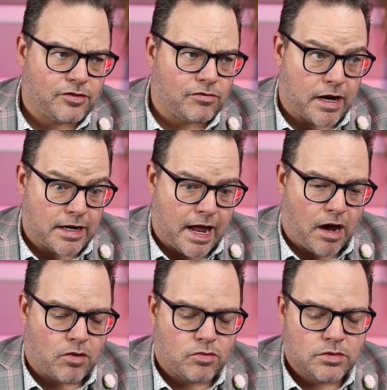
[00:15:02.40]
right
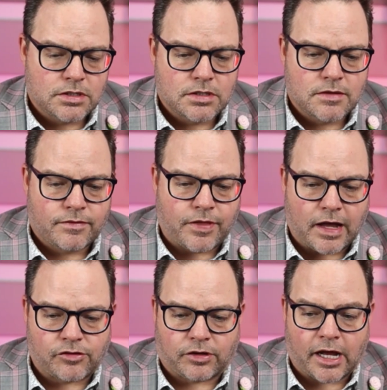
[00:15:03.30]
now,
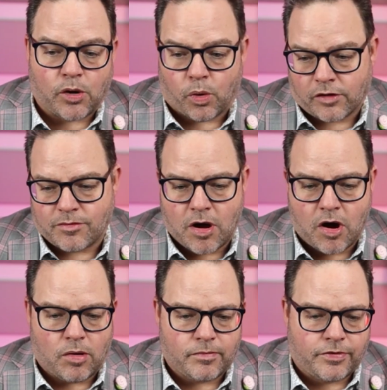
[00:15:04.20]
things like work from
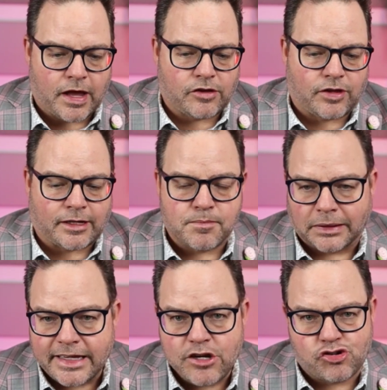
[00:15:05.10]
home, things like
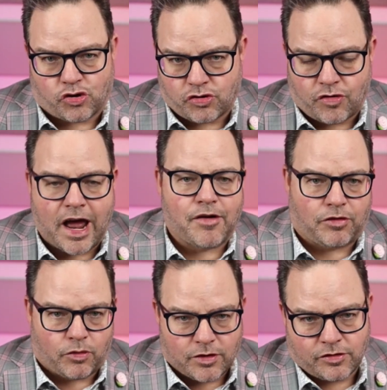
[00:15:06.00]
bleisure
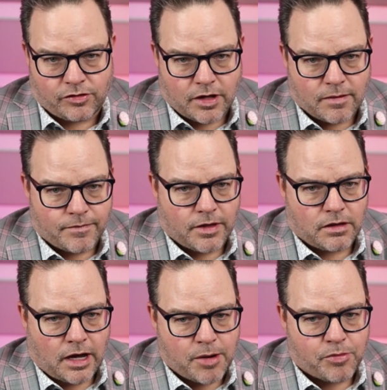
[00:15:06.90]
travel, which is the
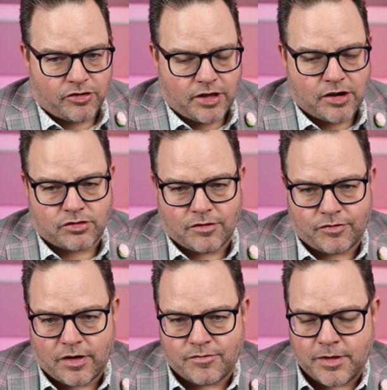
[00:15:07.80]
hybridization
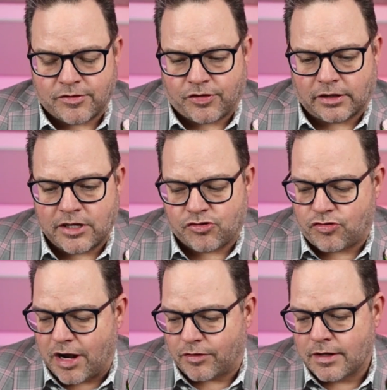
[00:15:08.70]
of business and leisure
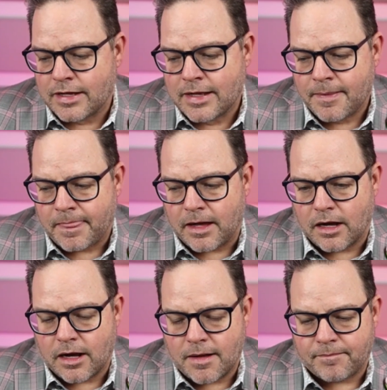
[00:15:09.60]
travel,
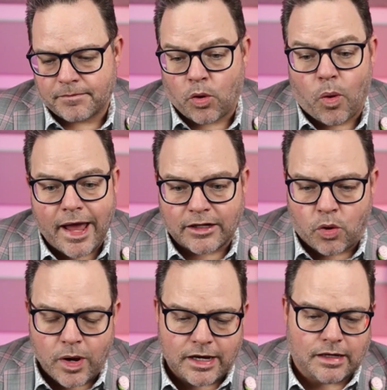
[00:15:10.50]
quiet
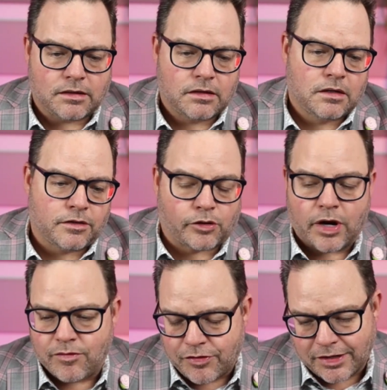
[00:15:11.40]
quitting, the
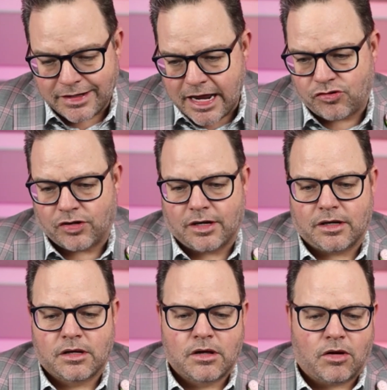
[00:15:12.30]
great resignation,
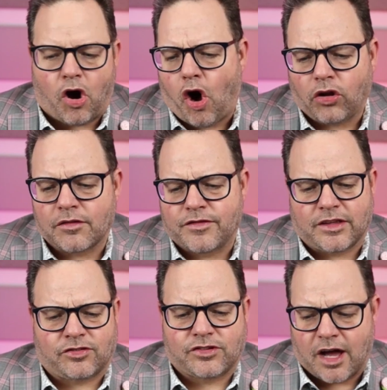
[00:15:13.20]
all of this
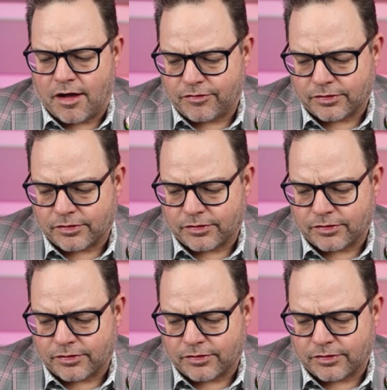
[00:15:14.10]
stuff